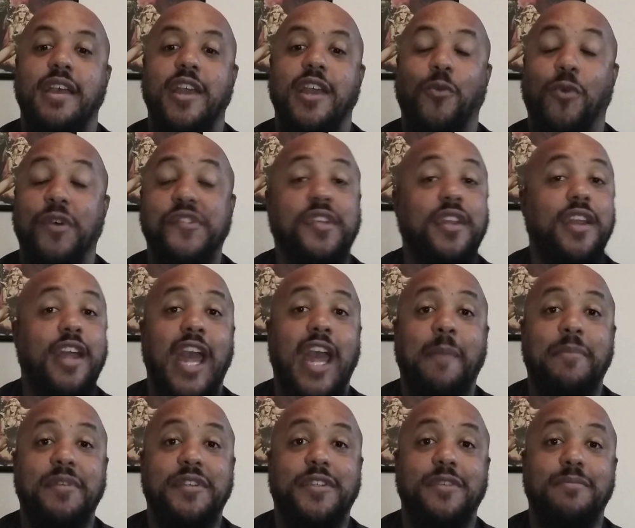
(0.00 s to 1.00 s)
And what's going to
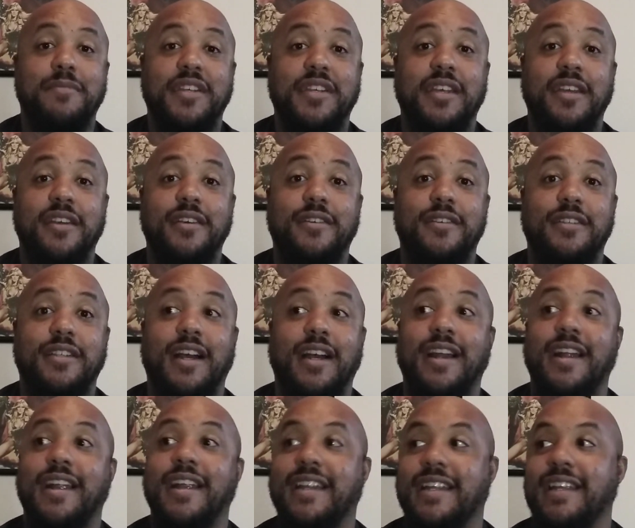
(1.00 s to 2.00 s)
happen to Miguel?
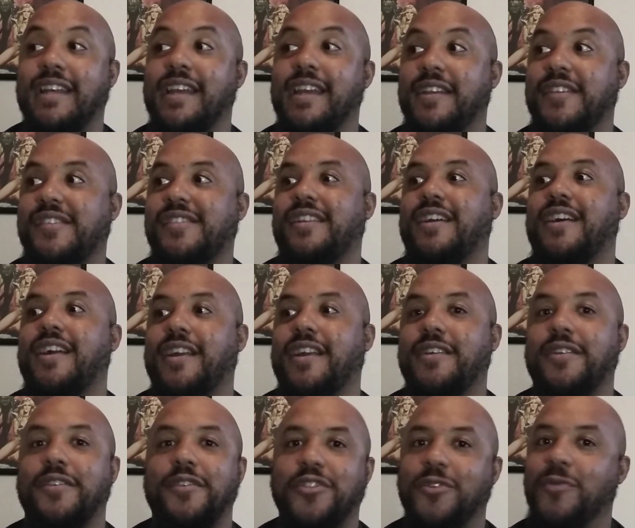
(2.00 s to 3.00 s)
Like, and it's like,
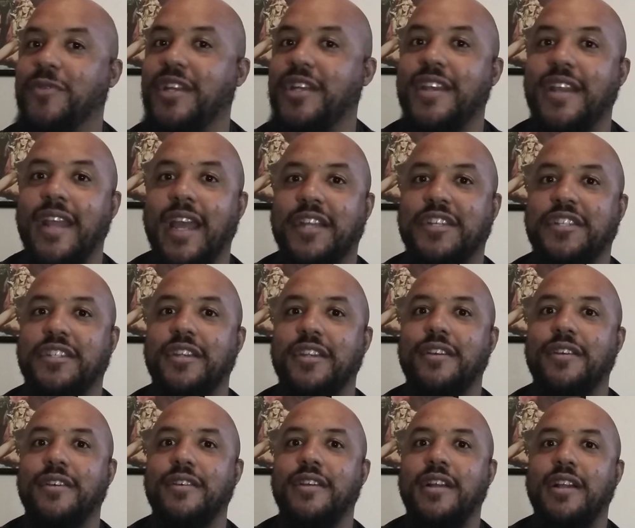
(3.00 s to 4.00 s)
tune in next
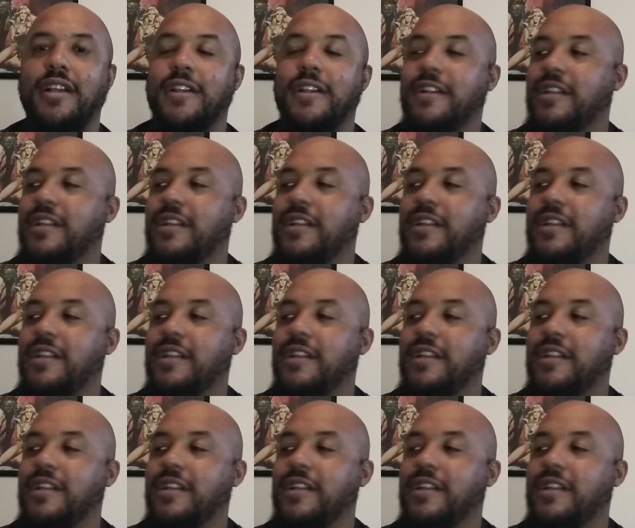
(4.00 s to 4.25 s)
year.